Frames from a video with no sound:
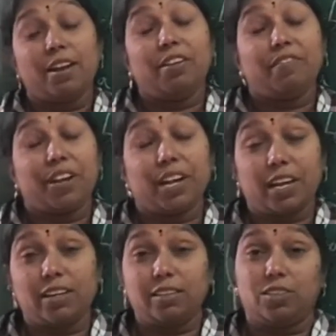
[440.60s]
different
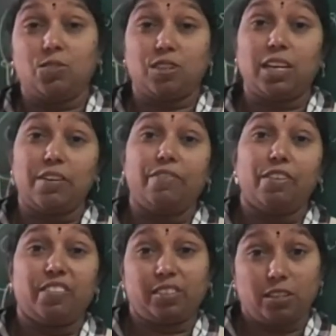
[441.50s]
colorful
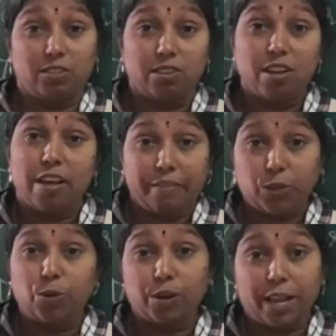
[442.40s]
dresses.
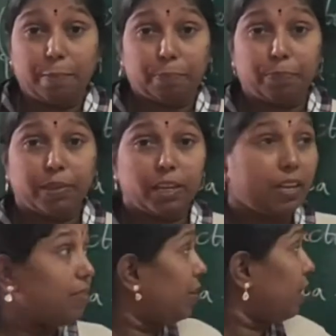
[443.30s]
Victoria.
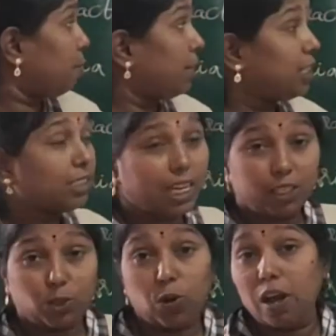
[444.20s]
Even her mother
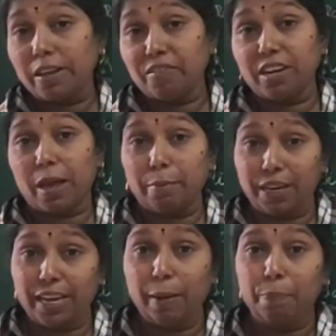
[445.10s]
says no, even
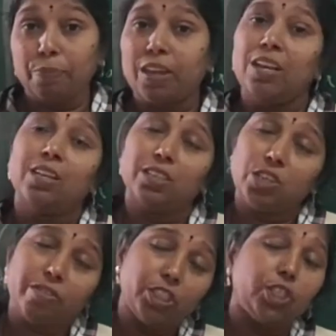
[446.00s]
Emilia,
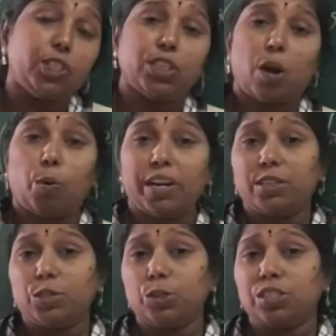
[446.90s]
even she is
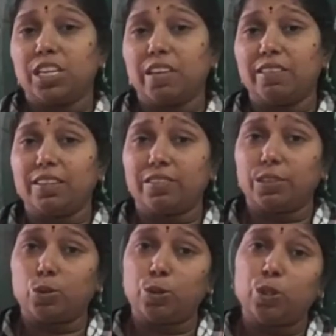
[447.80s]
avoided to give the
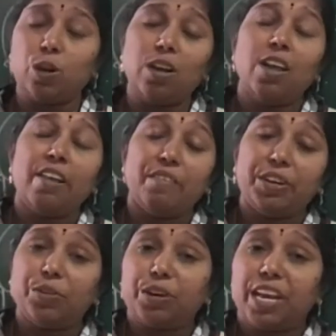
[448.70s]
dresses also.
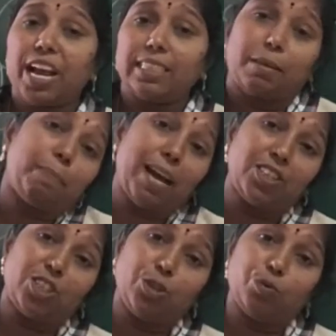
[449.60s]
Victoria has a
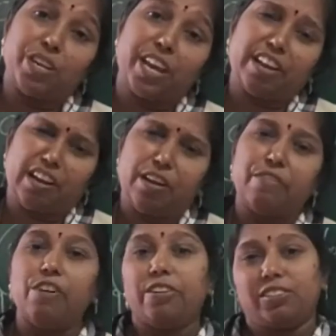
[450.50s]
passion to wear
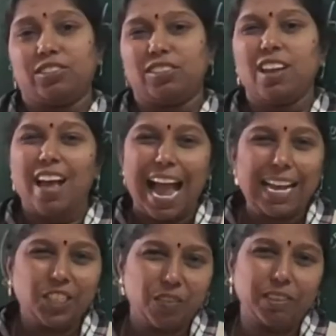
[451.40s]
colorful dresses.
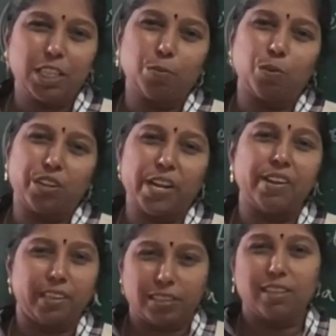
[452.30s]
As she is a 10
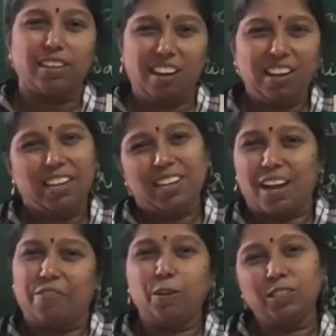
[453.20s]
years girl,
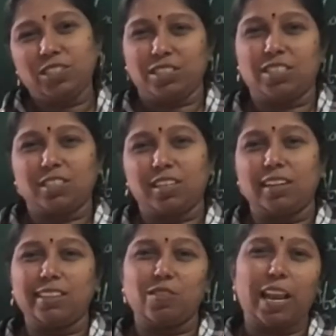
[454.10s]
of course
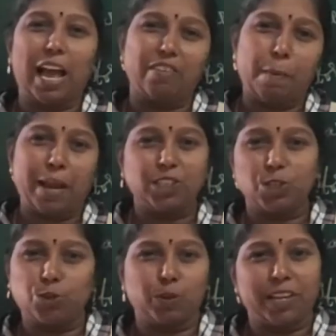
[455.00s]
girls will have a
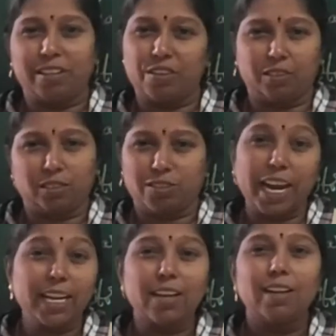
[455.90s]
passion to wear the dresses,
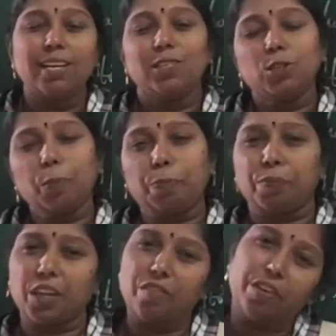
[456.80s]
right? So
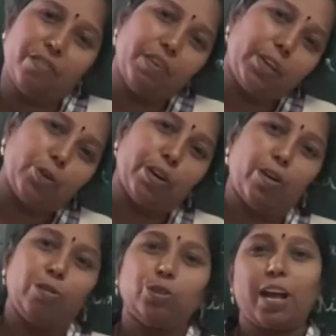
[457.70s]
even
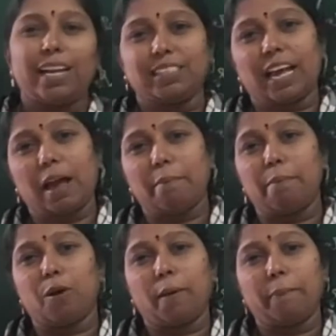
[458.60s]
Victoria also has a
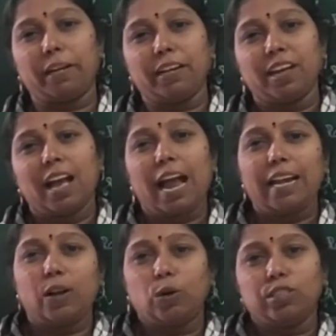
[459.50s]
habit,
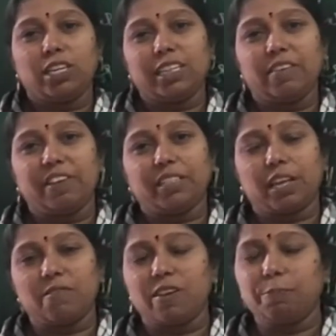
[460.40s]
and also in the
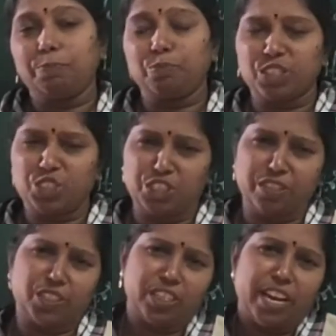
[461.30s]
same way she
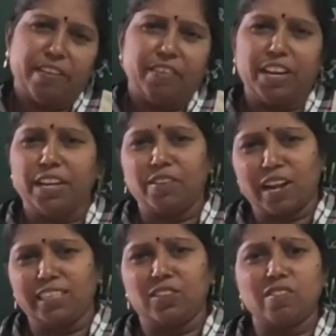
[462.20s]
dressed in a very
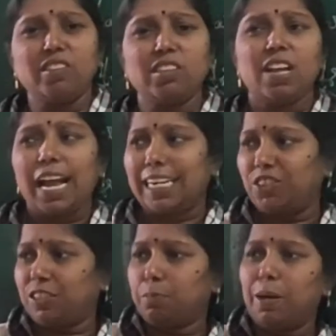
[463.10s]
nice dress and
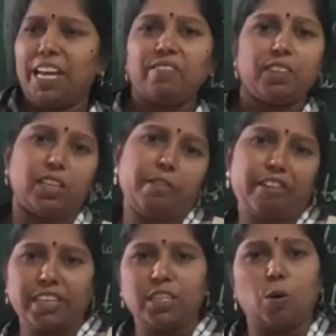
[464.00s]
she was playing with her
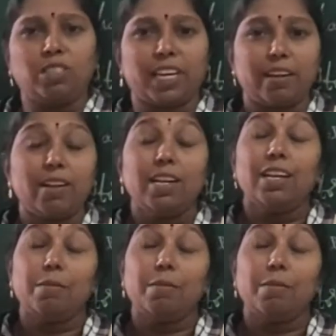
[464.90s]
friends outside.